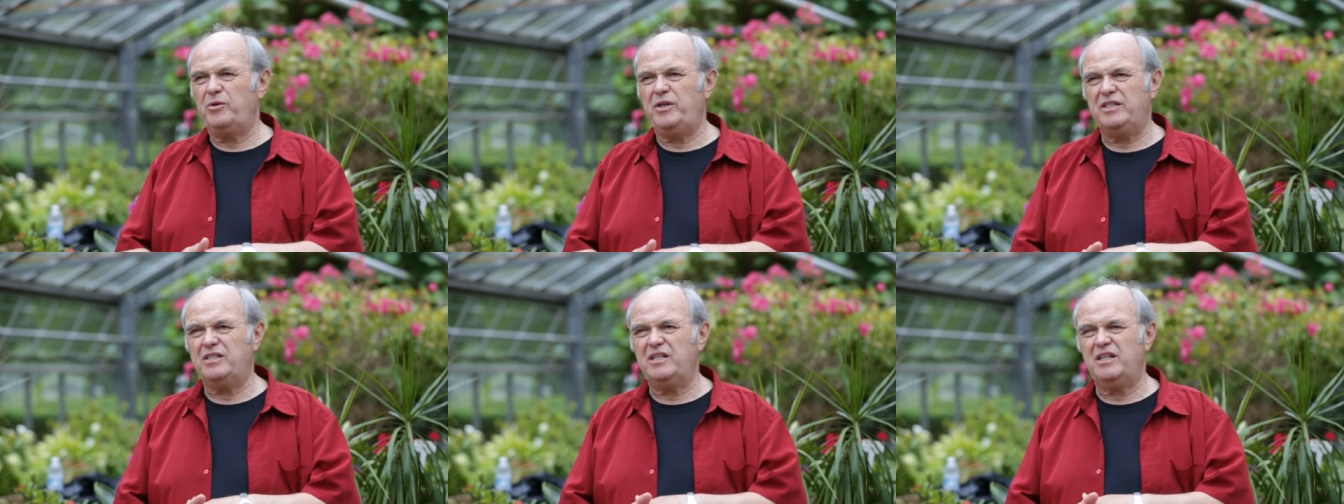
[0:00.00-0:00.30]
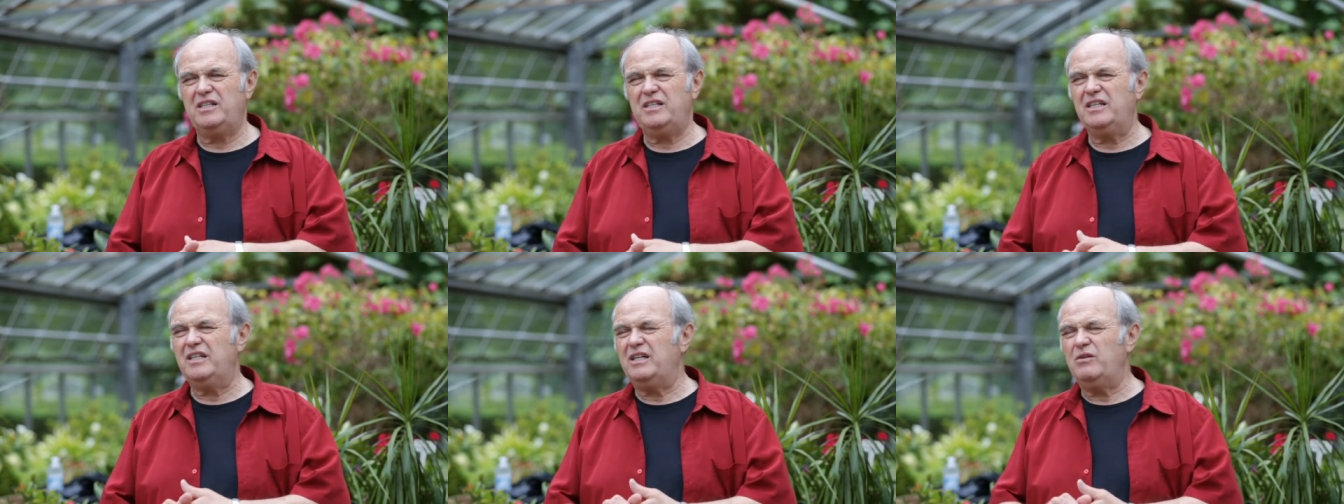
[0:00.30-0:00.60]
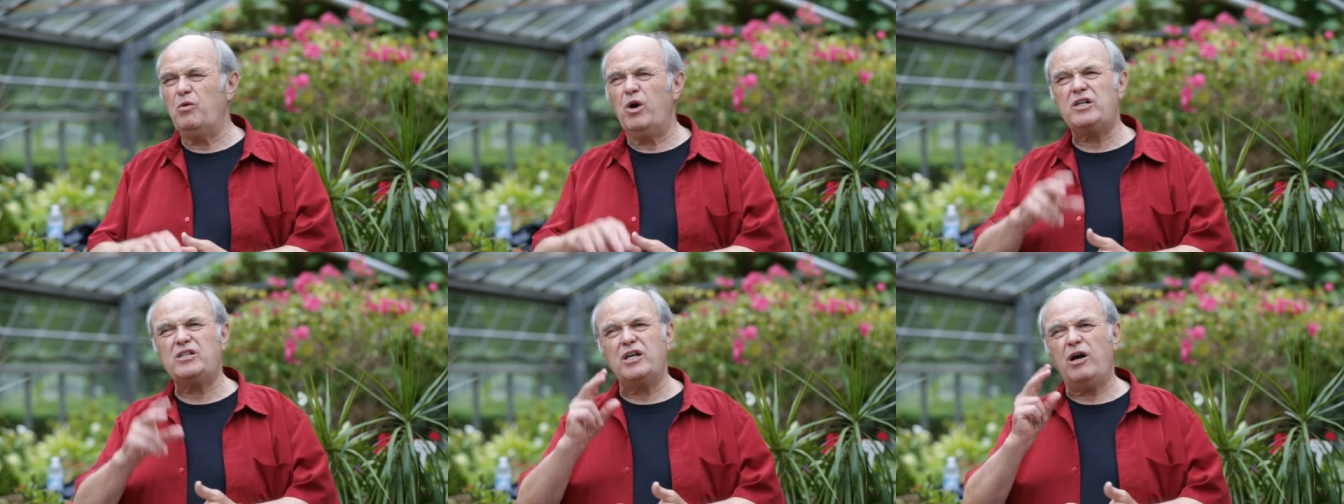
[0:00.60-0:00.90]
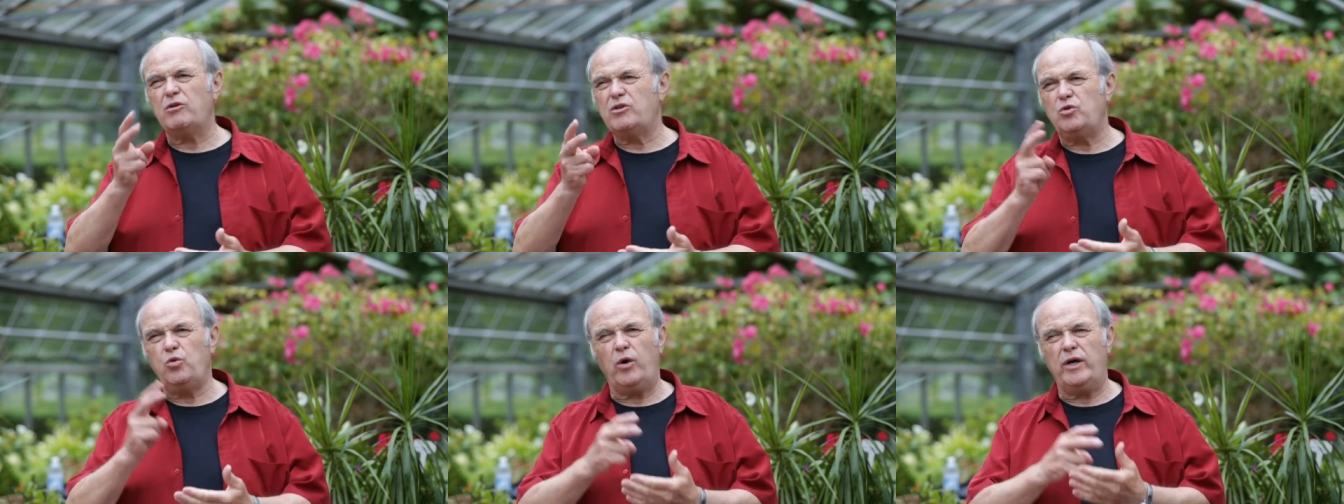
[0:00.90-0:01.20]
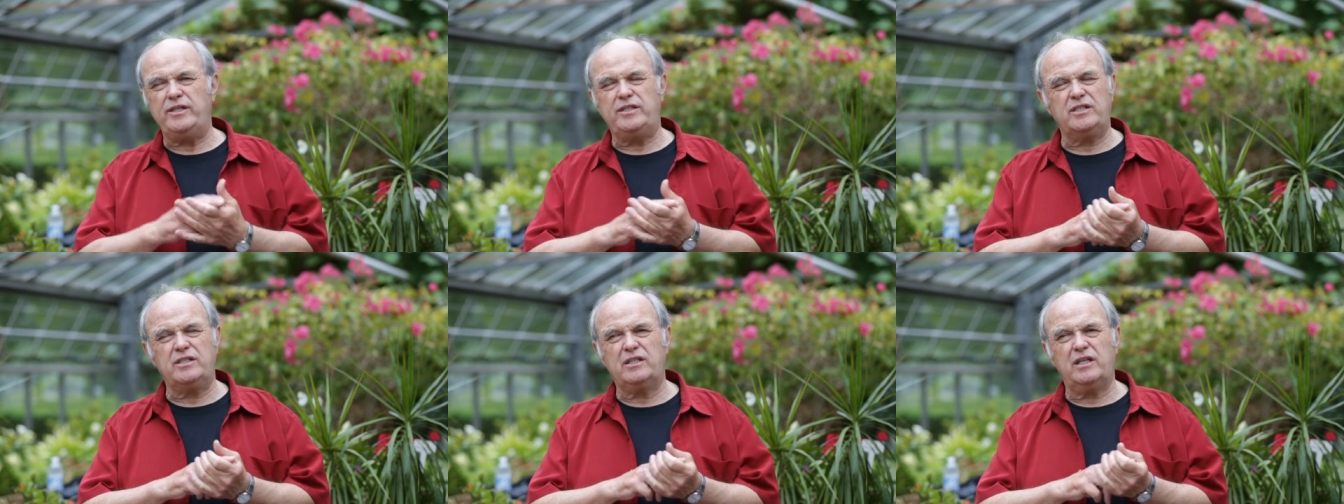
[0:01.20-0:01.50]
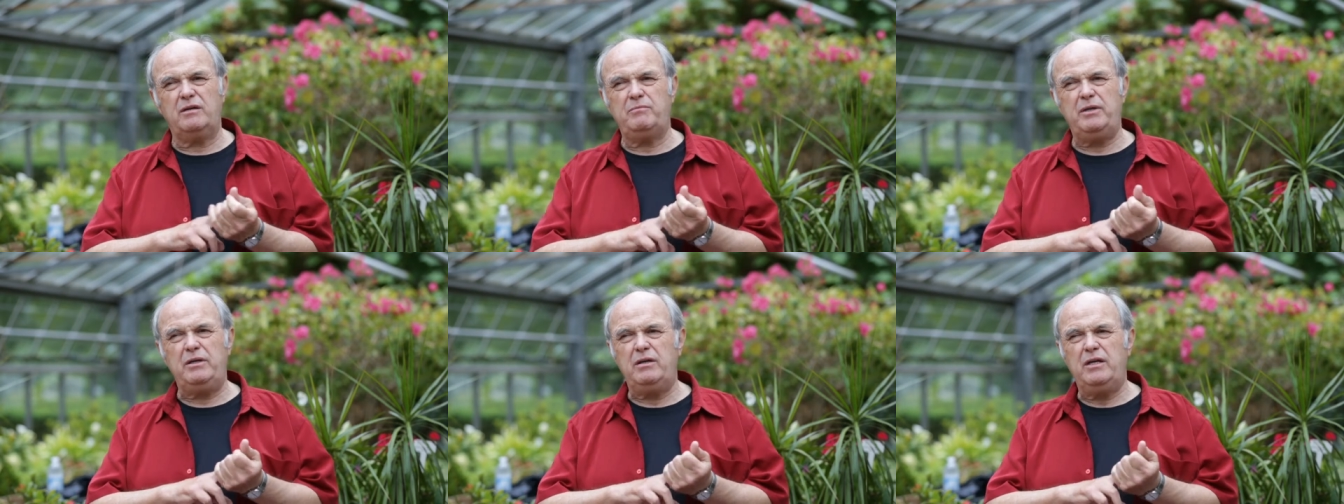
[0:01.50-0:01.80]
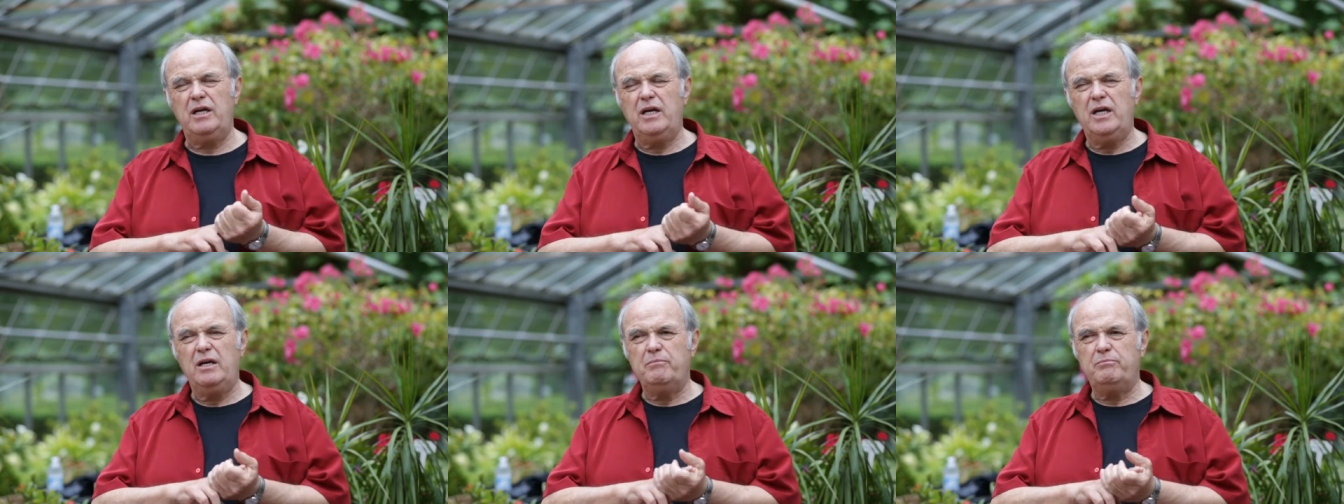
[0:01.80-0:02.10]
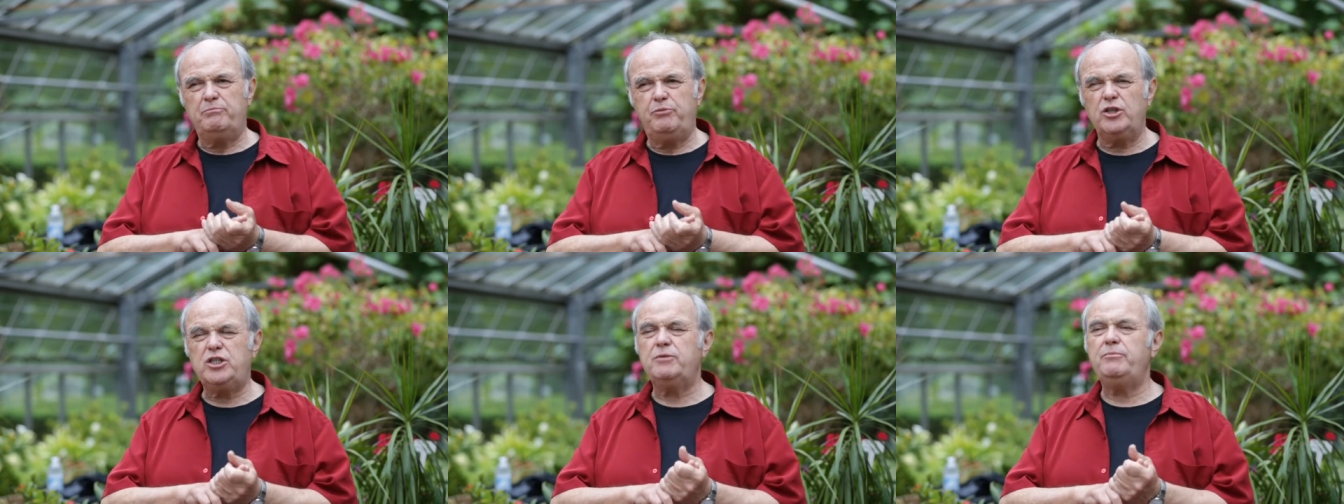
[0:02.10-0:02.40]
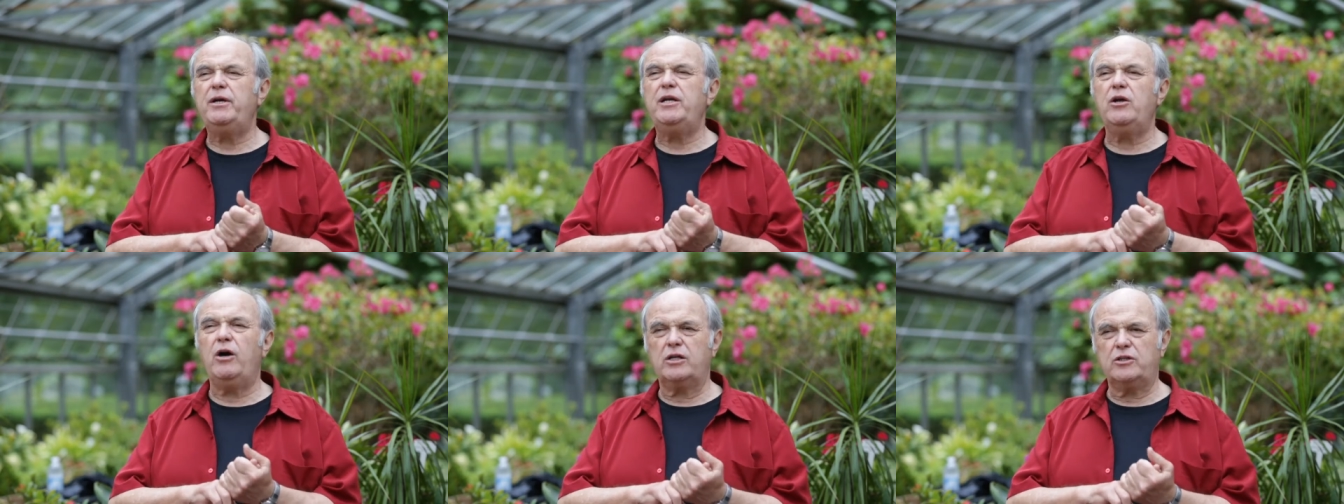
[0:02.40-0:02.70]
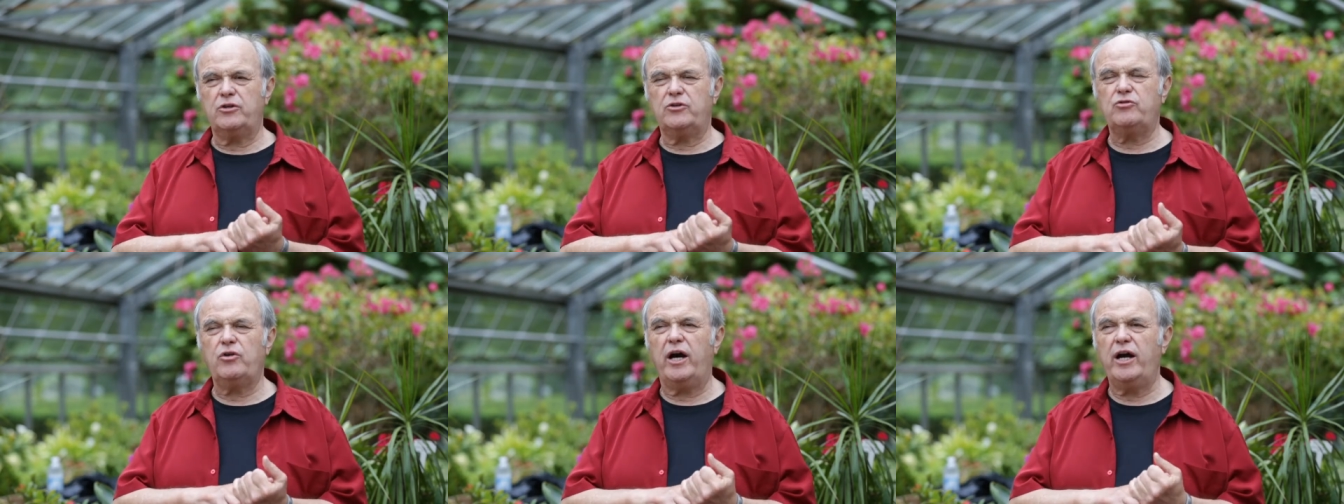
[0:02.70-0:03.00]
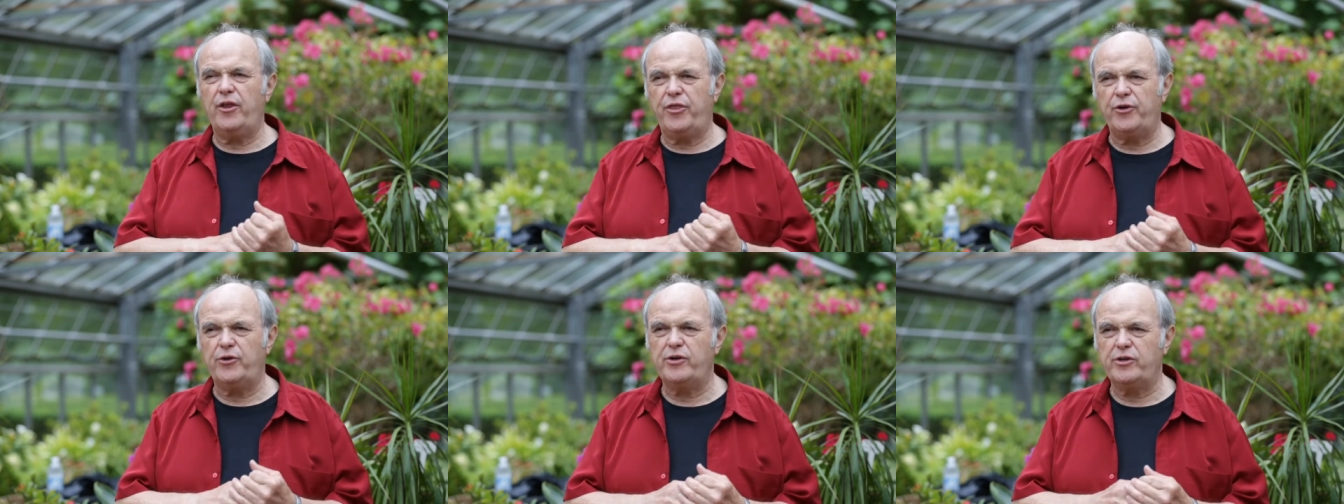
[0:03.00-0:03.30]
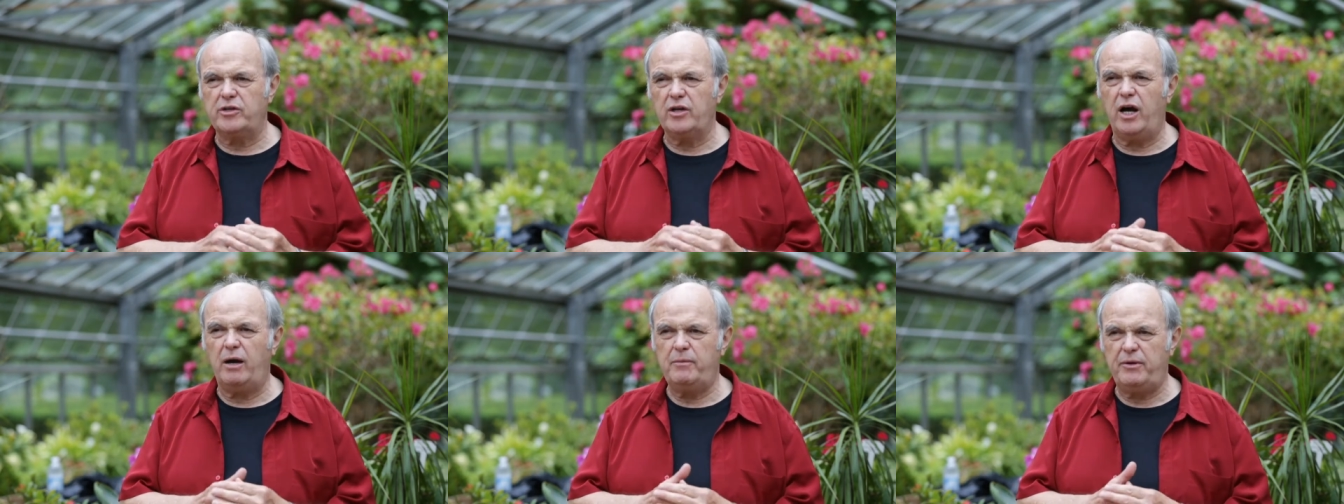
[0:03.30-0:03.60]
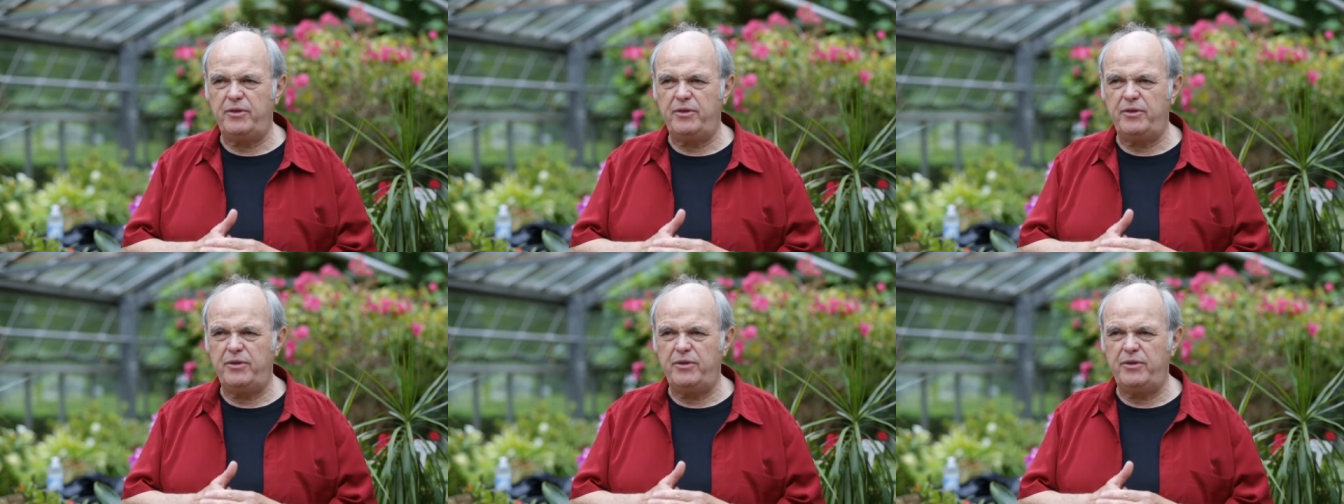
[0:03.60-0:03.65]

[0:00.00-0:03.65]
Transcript: He said, uh, It worked out twice. He said, I'd be pushing me luck to try a third time.